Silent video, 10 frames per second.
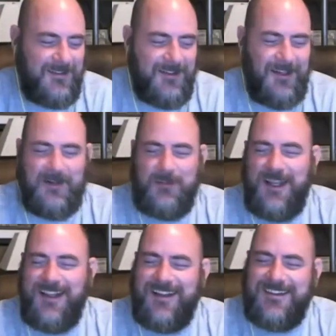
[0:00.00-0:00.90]
I
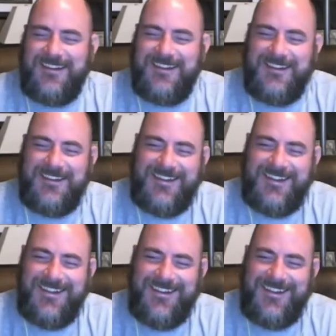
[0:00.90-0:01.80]
weigh less than you
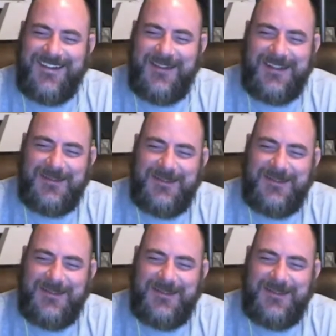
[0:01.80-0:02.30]
again, and that makes me